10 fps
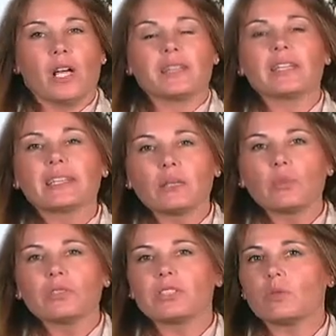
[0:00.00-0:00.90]
the
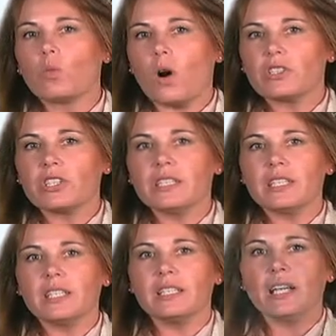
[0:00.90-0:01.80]
liberals in
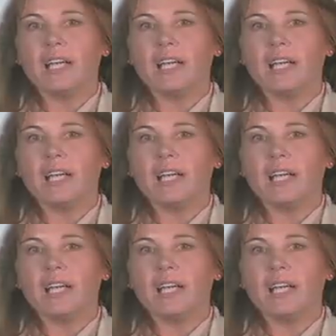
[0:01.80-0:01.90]
Washington